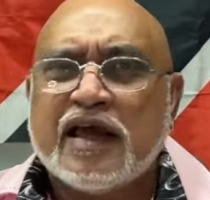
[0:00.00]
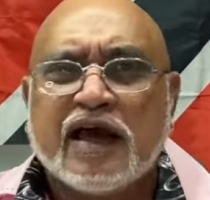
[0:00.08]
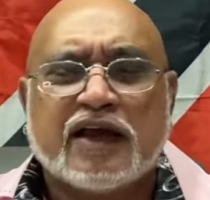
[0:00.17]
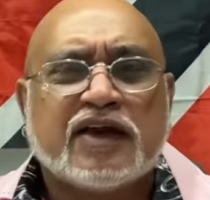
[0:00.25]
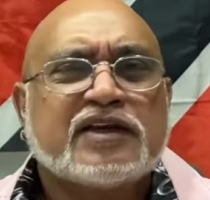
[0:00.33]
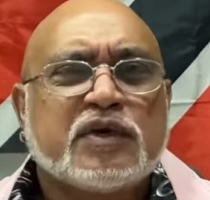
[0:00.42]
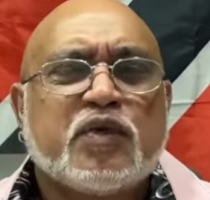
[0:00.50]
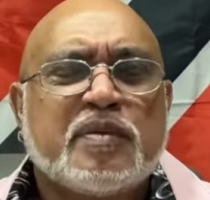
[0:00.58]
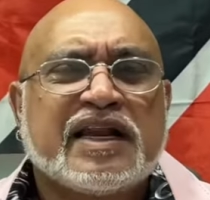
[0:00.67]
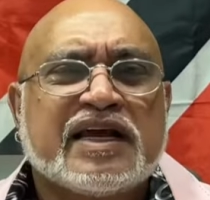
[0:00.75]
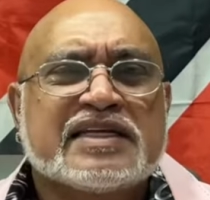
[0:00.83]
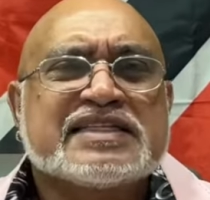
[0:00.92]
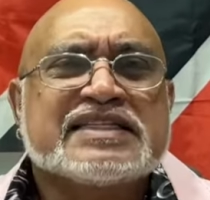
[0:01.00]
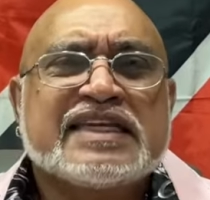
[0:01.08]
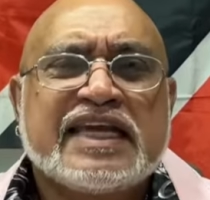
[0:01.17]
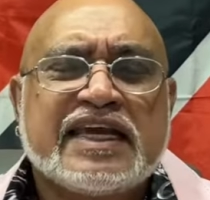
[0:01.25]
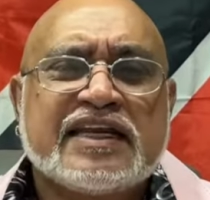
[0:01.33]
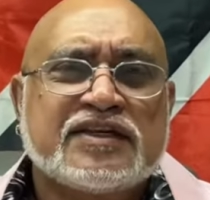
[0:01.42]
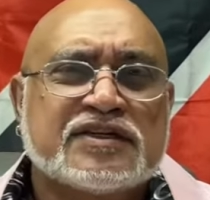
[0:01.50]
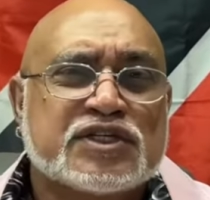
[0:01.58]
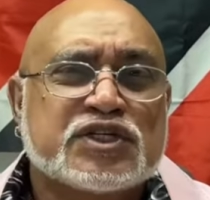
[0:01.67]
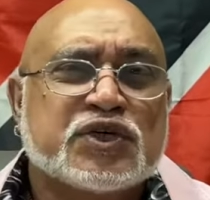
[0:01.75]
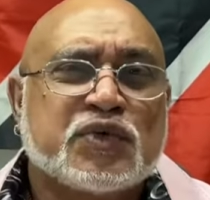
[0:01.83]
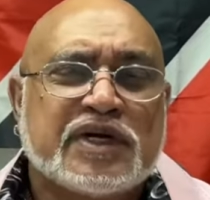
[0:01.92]
A lot of women are scared to
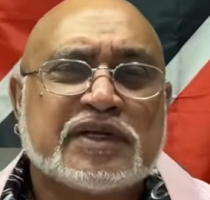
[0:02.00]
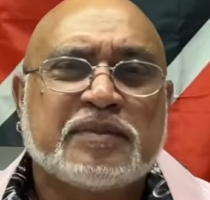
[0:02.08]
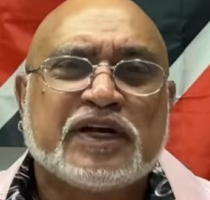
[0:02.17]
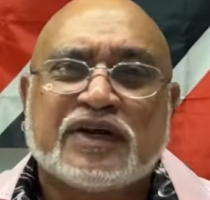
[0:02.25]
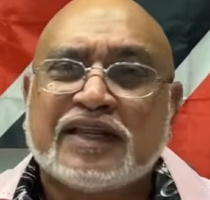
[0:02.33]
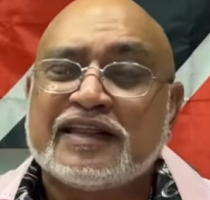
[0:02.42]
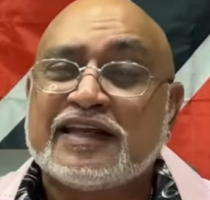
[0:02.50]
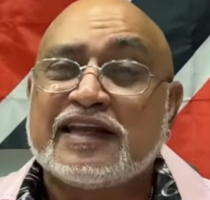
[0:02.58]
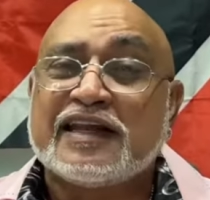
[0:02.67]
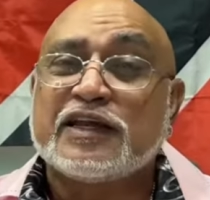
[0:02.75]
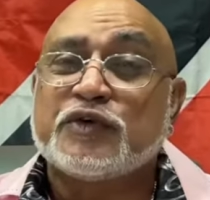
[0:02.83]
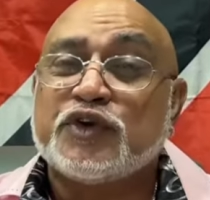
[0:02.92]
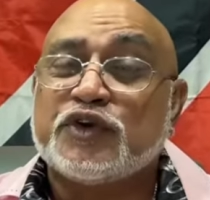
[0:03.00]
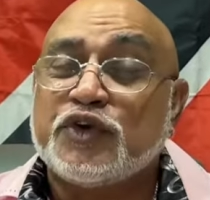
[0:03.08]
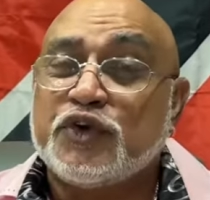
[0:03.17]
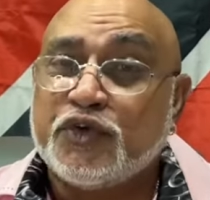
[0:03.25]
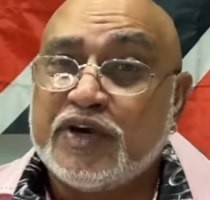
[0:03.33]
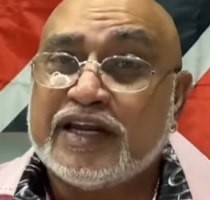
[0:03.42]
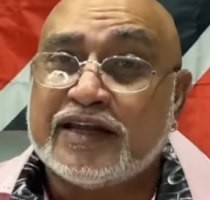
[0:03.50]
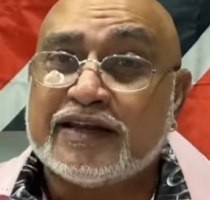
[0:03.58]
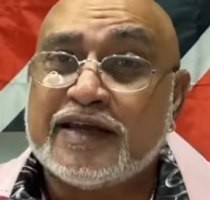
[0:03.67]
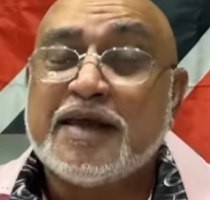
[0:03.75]
squirt because they think that they're going to urinate.